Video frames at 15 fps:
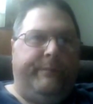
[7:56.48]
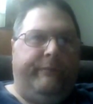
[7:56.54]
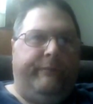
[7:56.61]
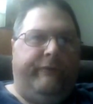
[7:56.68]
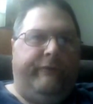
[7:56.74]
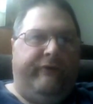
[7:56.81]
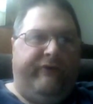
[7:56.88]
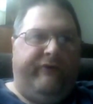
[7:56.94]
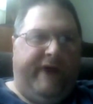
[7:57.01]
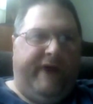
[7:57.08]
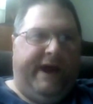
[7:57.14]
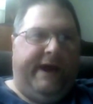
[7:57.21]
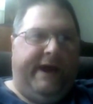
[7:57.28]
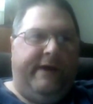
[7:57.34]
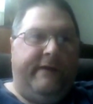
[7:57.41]
to
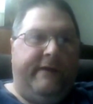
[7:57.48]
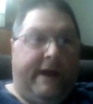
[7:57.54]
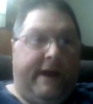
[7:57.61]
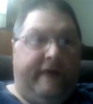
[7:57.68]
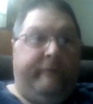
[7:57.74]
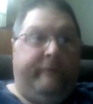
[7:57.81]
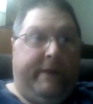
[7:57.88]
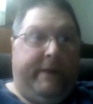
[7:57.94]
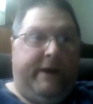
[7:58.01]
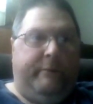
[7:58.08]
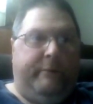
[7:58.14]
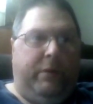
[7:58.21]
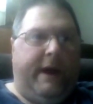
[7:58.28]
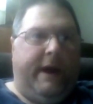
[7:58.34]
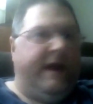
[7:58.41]
see that he's being
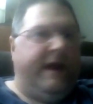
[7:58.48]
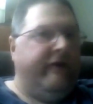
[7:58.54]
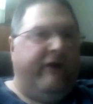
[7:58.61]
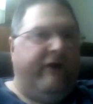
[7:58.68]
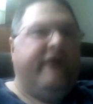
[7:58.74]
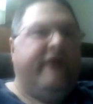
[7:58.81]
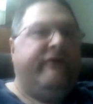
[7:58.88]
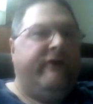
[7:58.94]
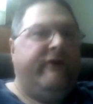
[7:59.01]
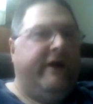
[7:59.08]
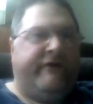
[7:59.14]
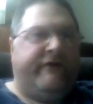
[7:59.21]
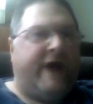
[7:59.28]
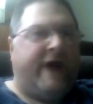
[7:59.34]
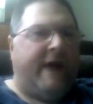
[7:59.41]
played.
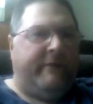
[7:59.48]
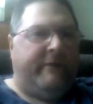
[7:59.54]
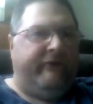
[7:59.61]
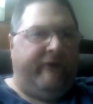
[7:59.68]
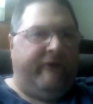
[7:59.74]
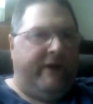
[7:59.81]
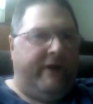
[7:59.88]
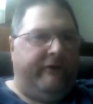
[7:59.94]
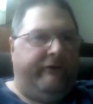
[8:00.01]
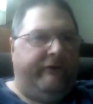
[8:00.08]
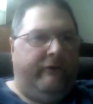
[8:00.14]
It's common sense.